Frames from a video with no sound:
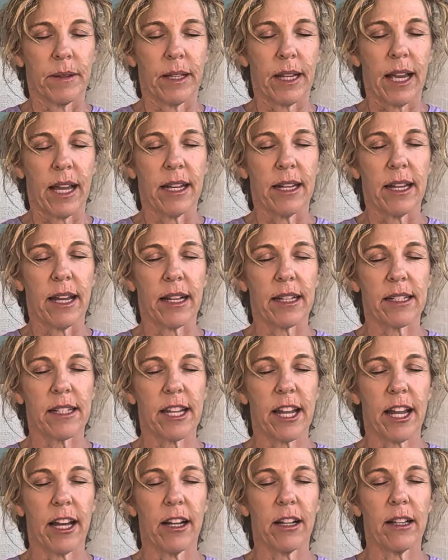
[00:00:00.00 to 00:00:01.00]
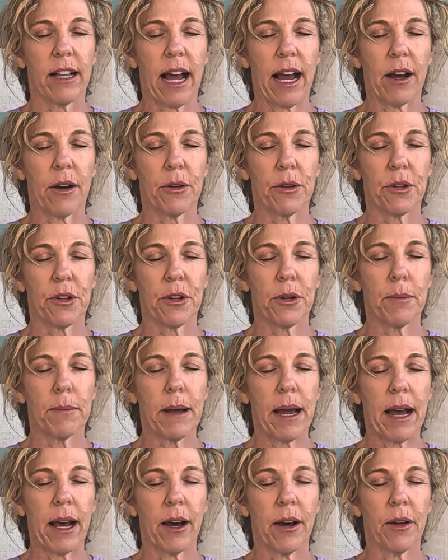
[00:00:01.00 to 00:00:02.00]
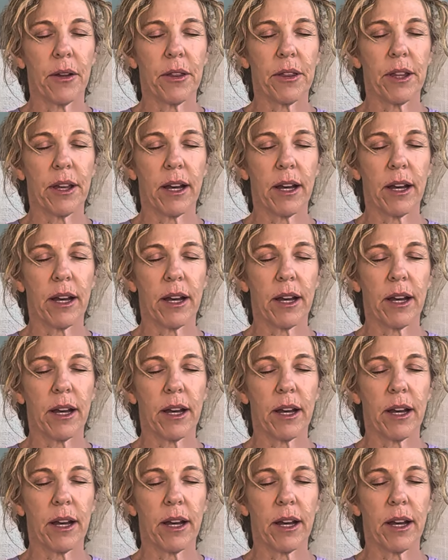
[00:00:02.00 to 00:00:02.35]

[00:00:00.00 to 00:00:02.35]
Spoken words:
and exhale out through your mouth.